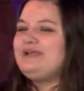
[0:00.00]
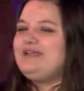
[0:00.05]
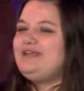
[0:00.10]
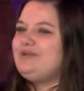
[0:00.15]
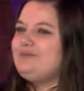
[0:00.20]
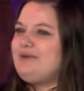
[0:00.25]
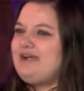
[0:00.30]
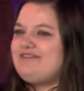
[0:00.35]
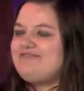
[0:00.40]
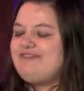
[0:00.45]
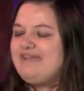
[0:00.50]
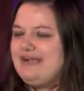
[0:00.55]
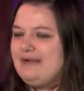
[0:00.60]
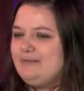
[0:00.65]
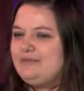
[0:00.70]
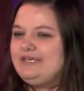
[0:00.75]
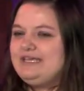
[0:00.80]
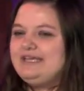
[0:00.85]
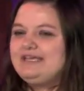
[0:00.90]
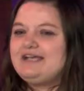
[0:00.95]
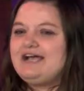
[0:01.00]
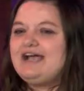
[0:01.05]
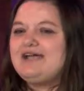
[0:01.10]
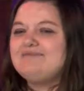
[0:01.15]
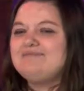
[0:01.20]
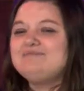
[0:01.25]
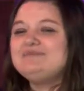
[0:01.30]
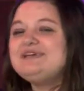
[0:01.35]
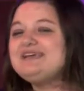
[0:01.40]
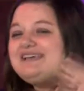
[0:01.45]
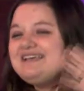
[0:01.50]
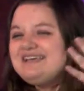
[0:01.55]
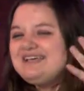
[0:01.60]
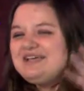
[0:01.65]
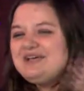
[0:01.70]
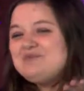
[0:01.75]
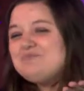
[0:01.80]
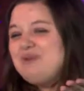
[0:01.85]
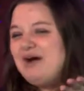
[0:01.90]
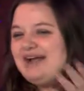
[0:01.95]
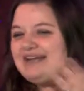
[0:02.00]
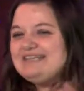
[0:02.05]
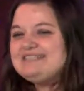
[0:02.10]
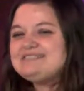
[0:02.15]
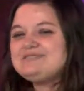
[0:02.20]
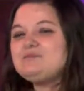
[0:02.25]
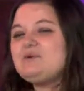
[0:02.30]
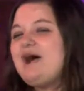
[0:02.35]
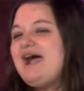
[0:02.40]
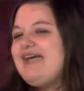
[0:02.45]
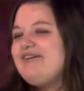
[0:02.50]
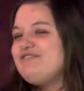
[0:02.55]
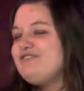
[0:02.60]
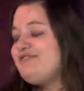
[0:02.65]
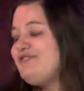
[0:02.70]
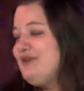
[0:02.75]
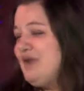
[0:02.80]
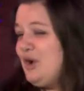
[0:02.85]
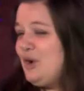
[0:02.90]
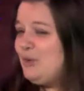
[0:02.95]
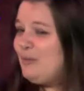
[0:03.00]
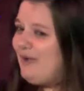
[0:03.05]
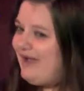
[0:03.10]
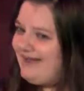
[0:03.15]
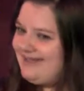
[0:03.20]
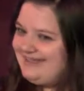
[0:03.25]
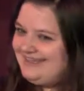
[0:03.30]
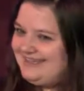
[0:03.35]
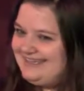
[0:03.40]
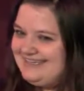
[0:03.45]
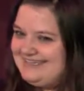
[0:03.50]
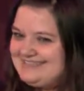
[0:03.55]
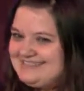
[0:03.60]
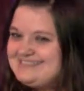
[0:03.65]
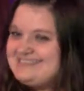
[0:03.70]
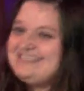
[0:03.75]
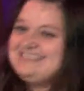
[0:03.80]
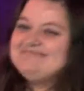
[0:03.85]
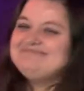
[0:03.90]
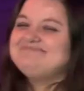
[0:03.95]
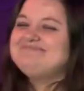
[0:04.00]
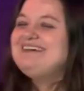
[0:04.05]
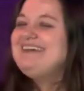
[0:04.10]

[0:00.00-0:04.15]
my family, I'm Buddy's wife, if you know who Buddy is, and